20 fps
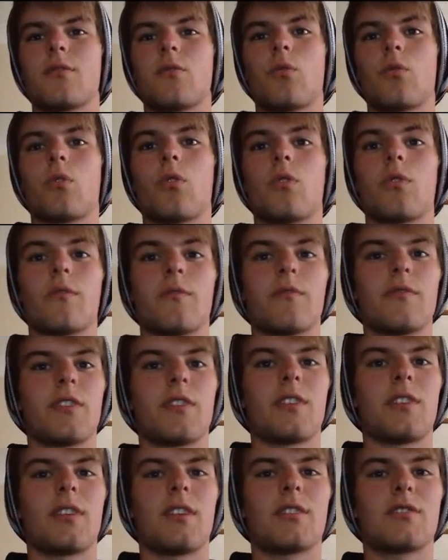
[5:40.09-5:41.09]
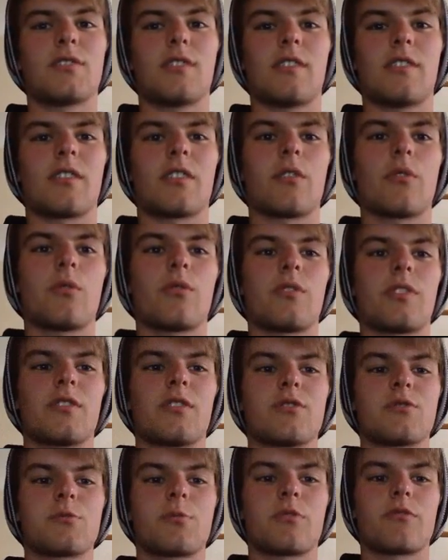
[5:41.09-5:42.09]
or the target
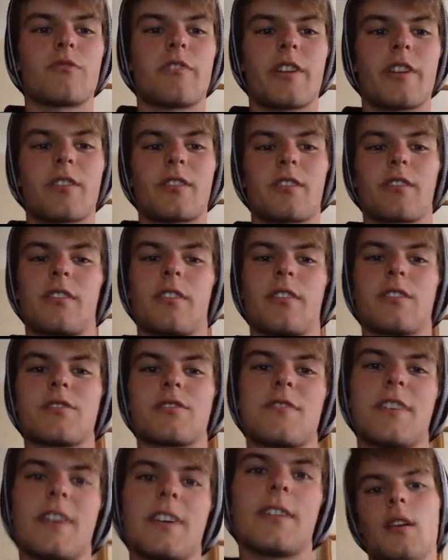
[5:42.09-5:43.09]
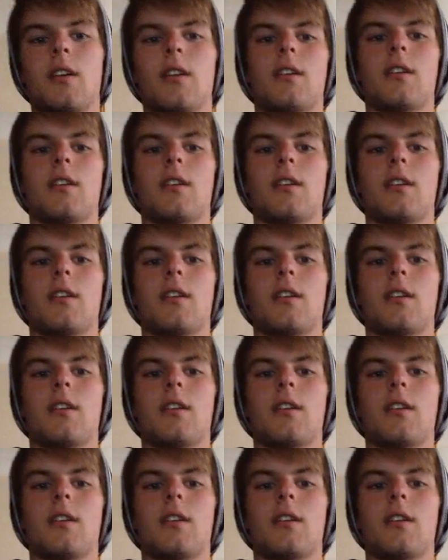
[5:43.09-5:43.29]
audience would recognise that.